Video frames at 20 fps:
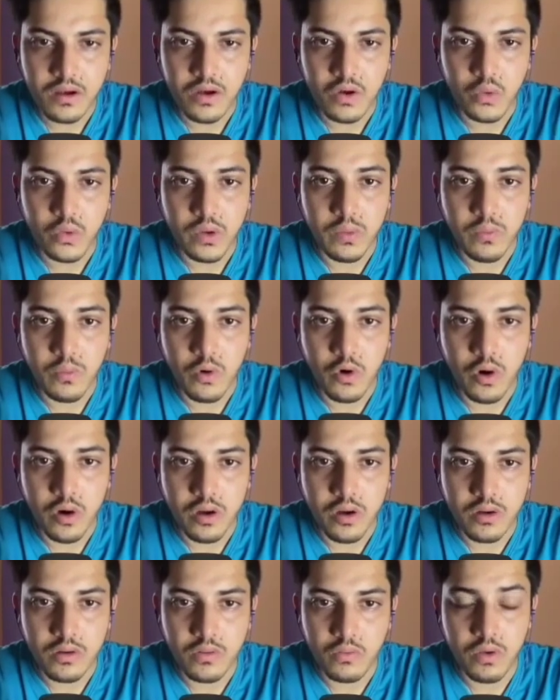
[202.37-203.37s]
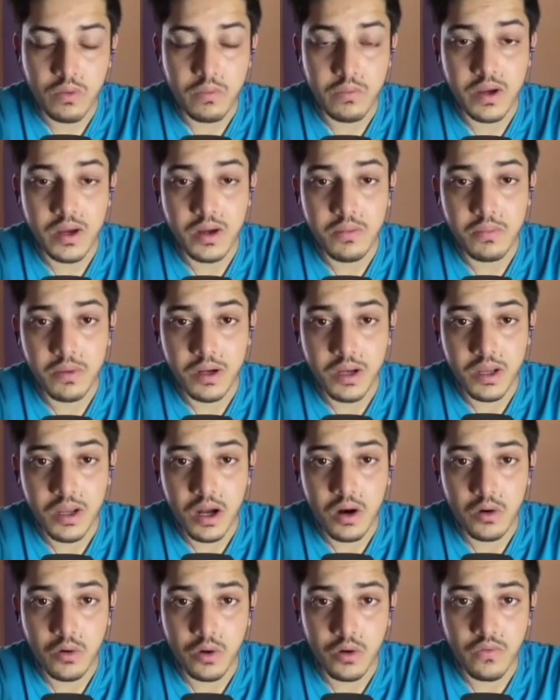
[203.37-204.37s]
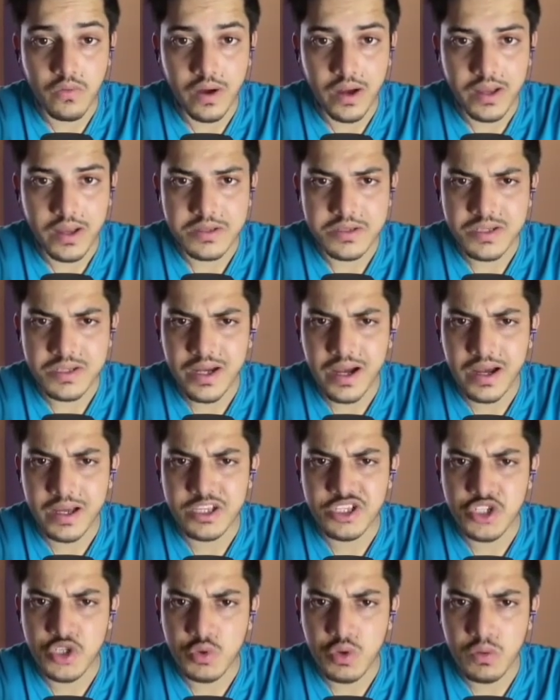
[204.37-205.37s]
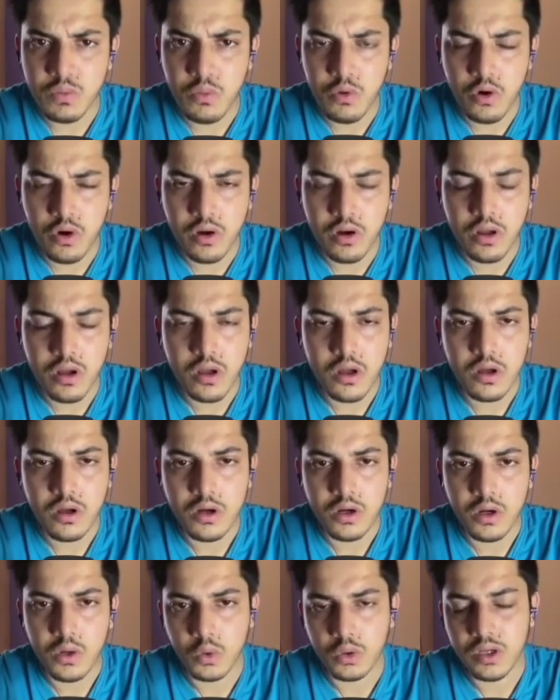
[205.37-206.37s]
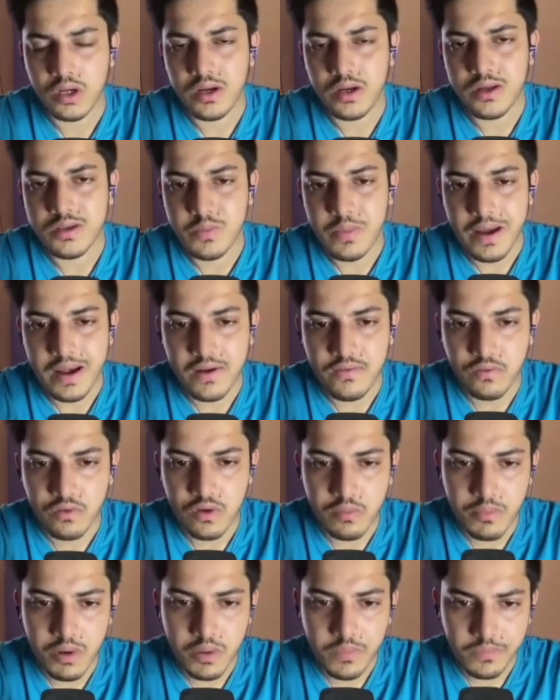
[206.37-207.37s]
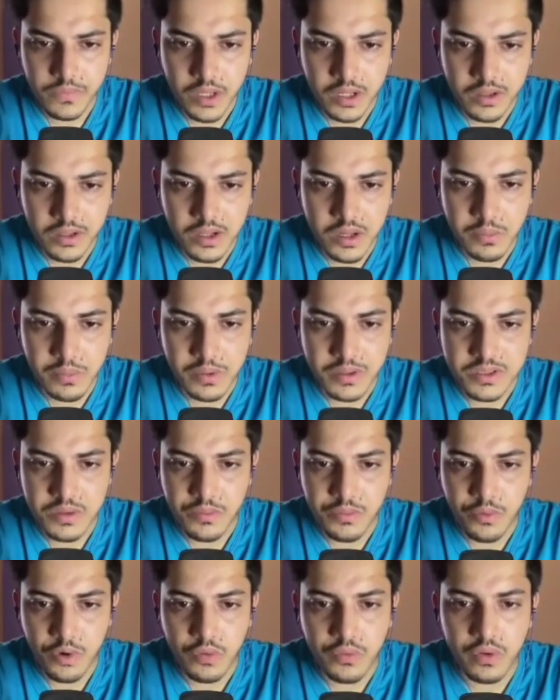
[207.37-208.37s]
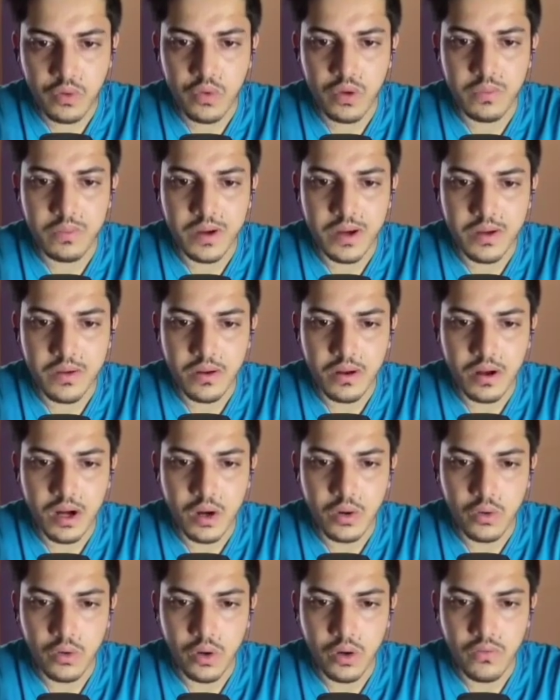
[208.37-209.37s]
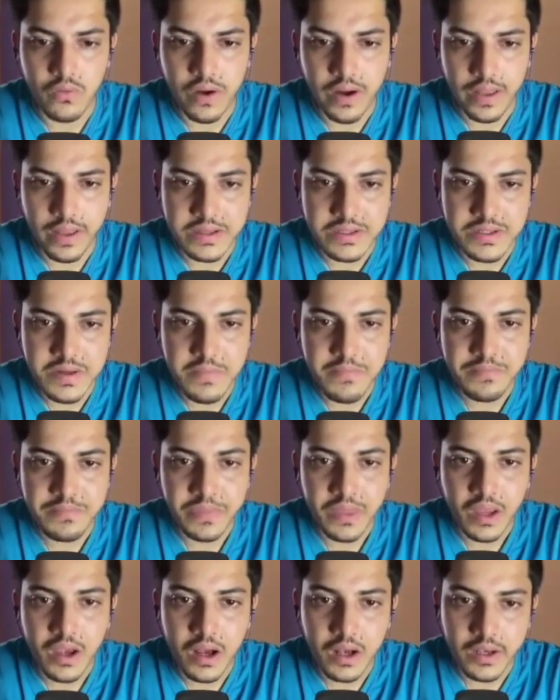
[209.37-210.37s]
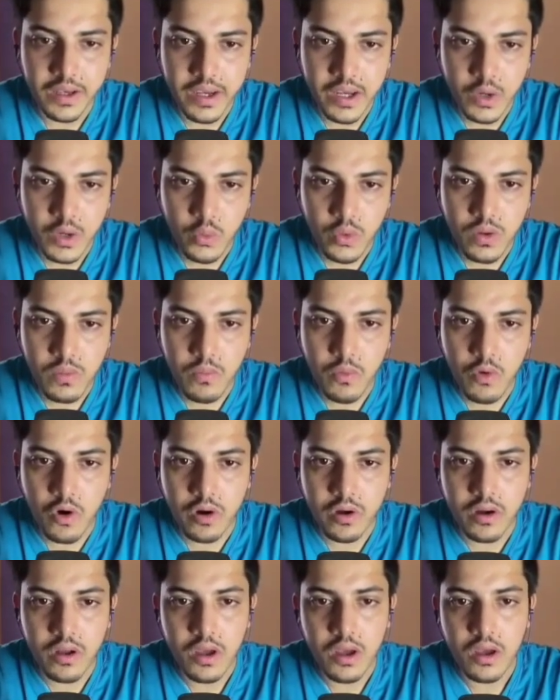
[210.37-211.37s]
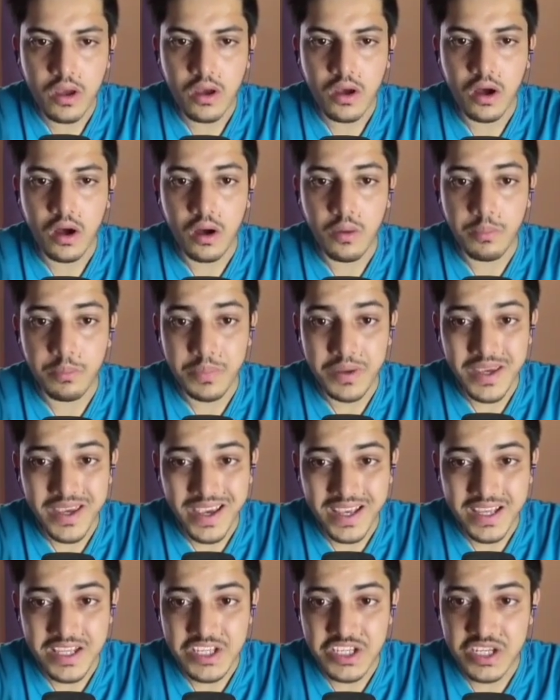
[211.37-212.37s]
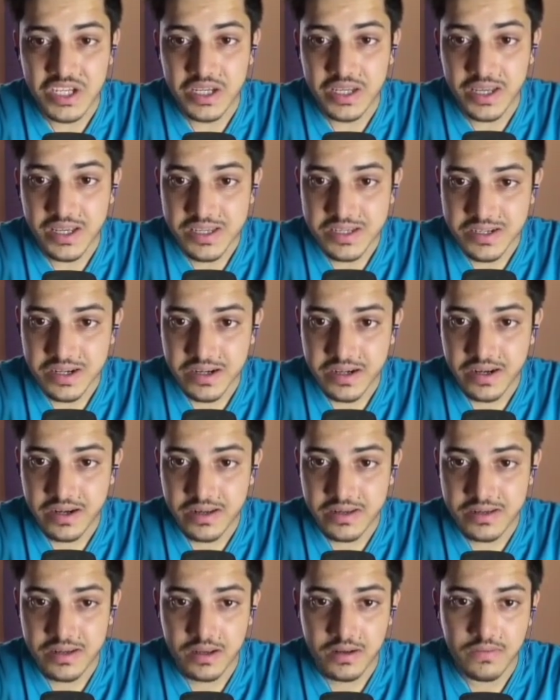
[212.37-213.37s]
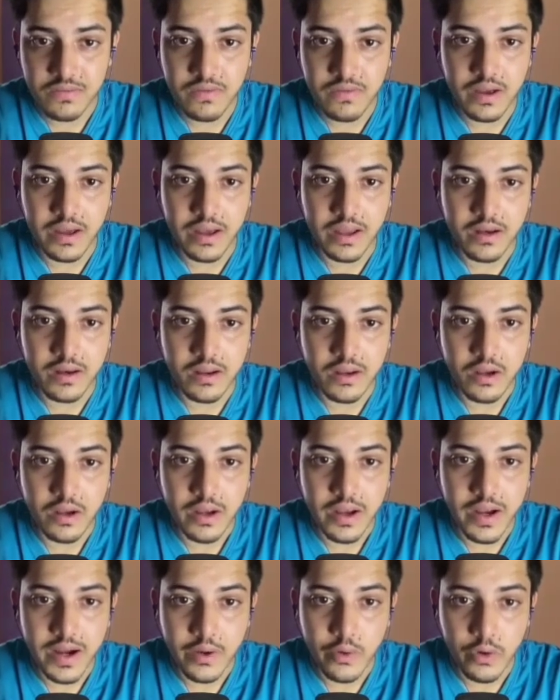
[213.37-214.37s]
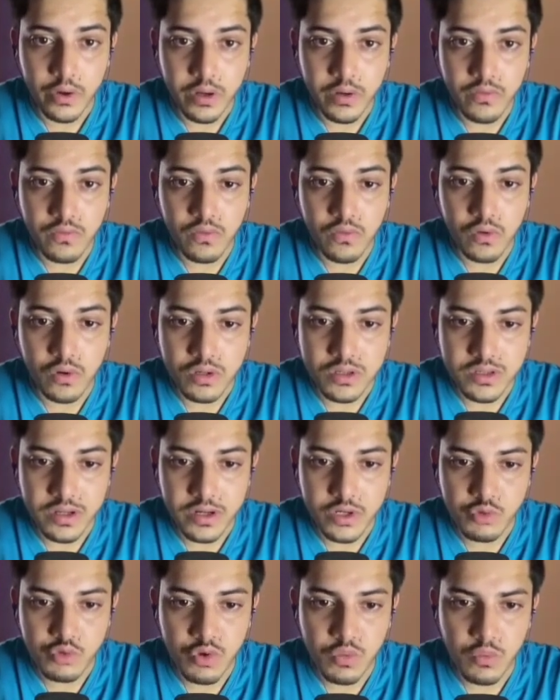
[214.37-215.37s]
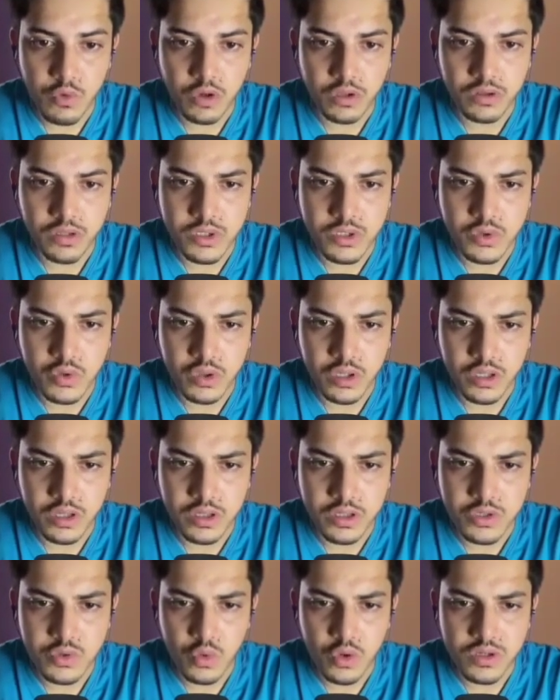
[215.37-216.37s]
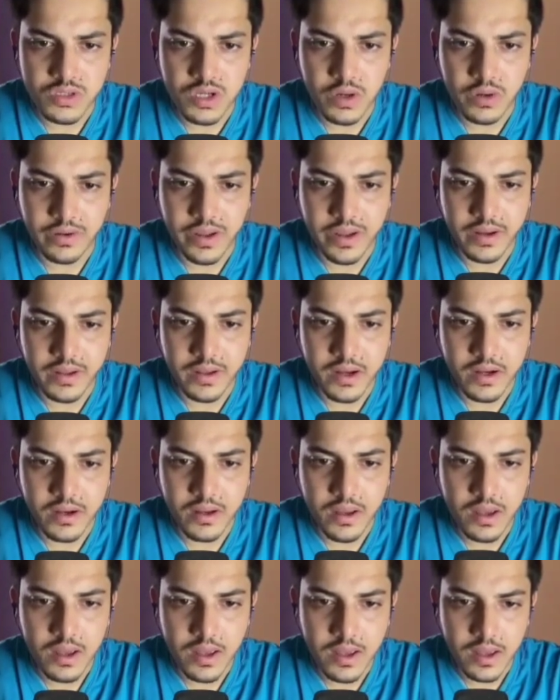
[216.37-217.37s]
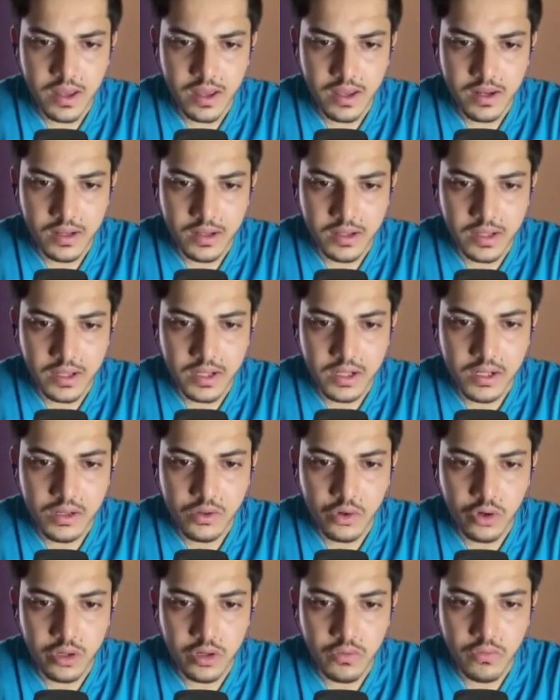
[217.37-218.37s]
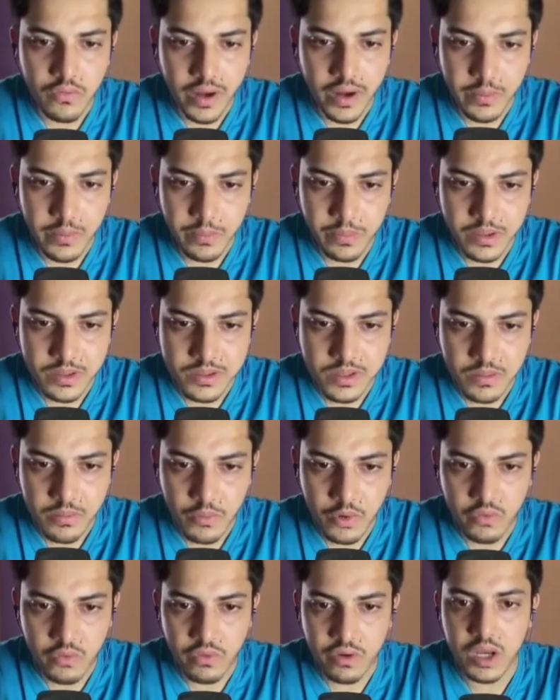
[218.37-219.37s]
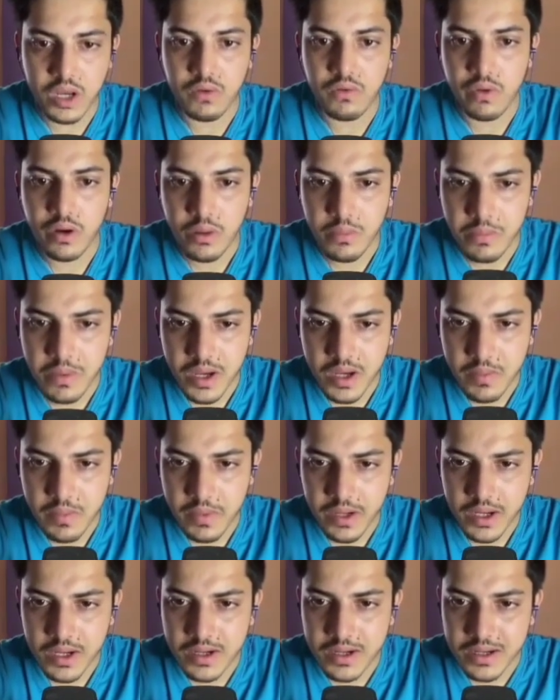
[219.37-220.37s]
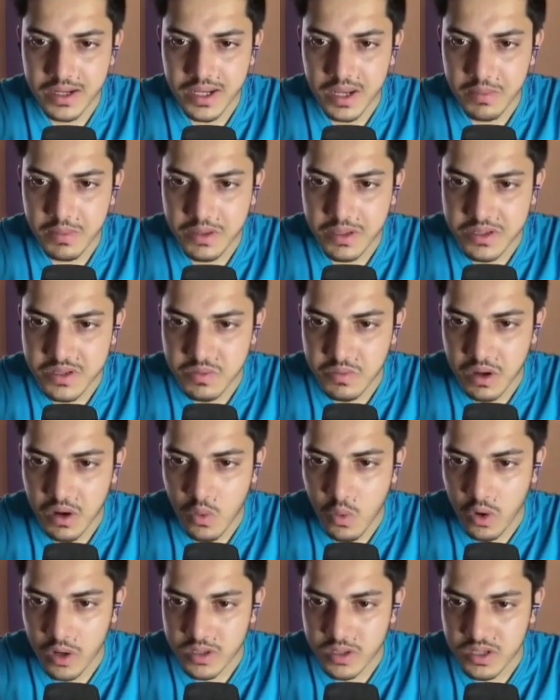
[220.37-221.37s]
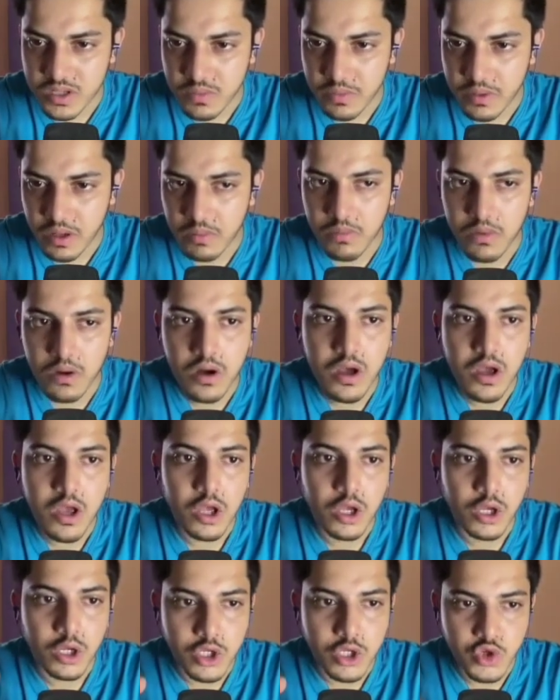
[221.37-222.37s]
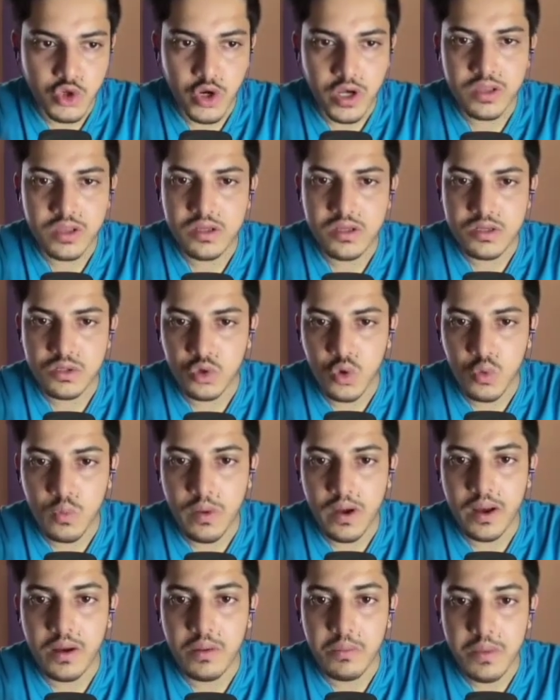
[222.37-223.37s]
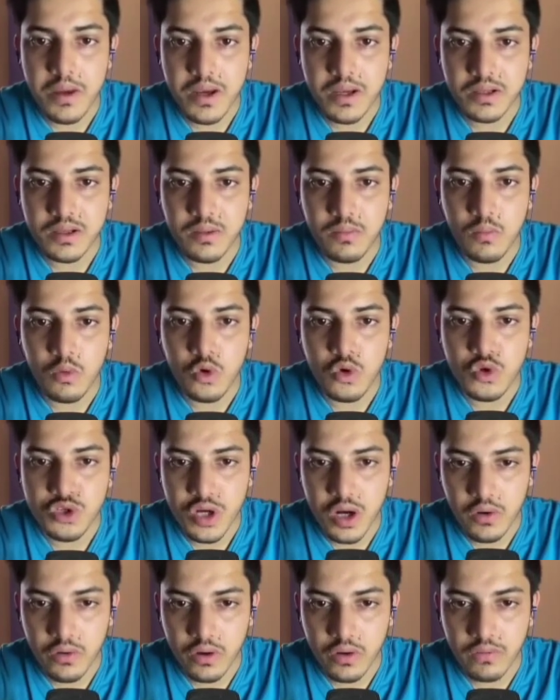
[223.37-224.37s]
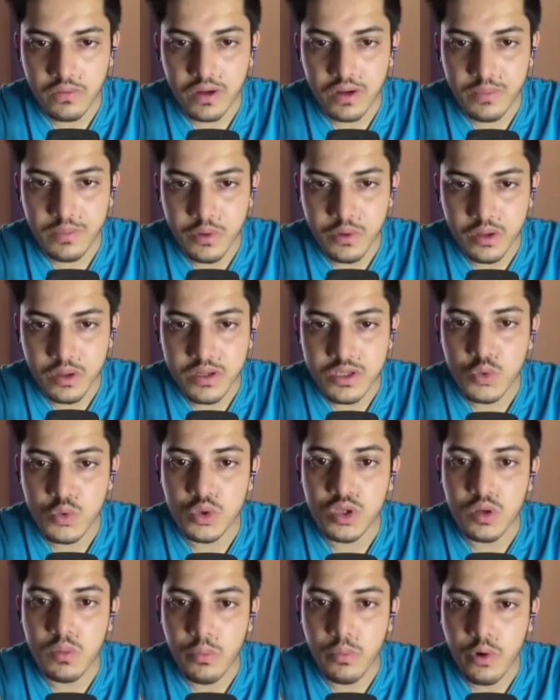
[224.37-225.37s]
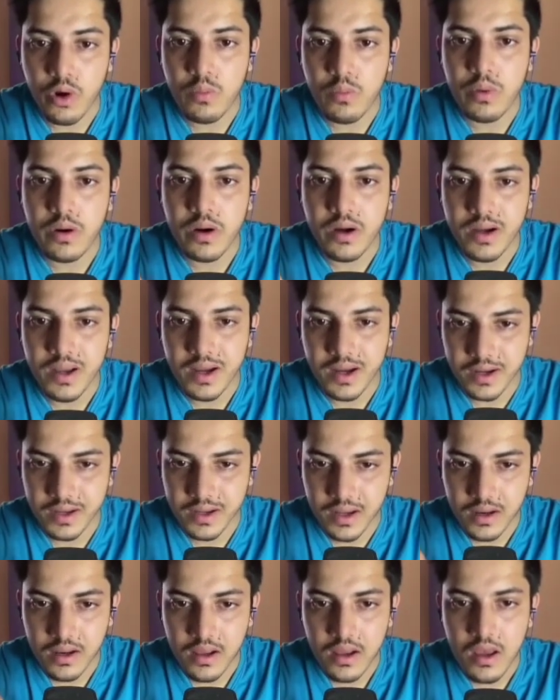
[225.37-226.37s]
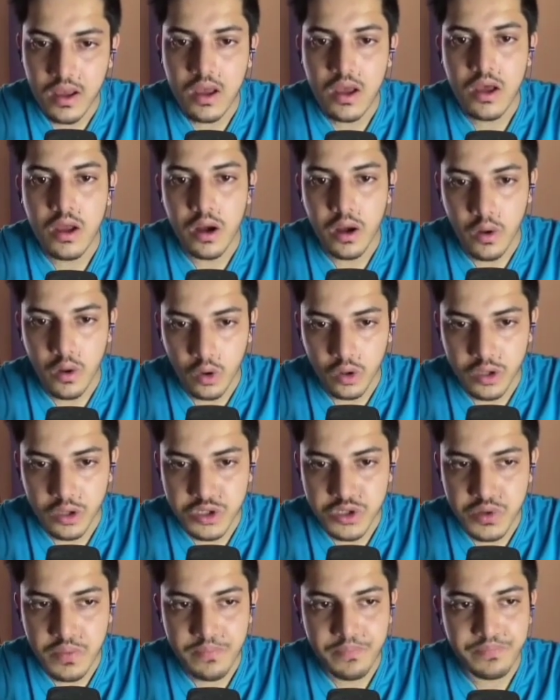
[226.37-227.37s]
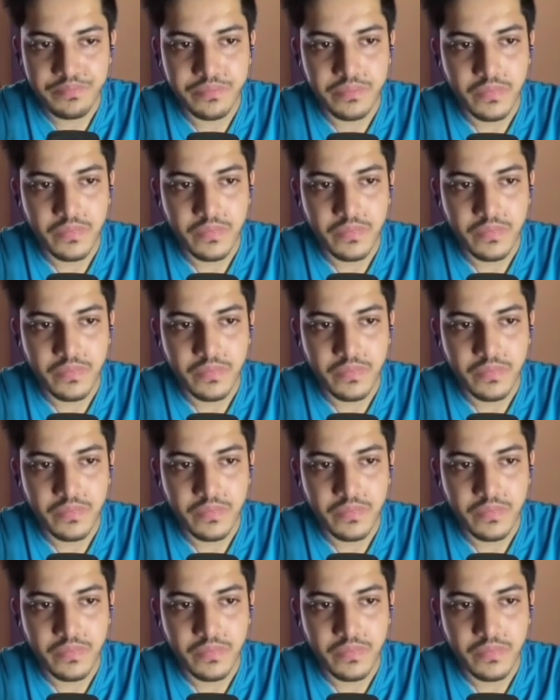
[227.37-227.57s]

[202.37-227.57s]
We made money out of ING. We bought 2-3 days back from now. 30% profit we made out of ING. Again we bought PHA yesterday itself, and at 24 cents we bought this token. This was our target, and again 25% profit. If you want to make money, DM me, this is my WhatsApp number, join this group and make the most out of cryptocurrency with a proper technical knowledge.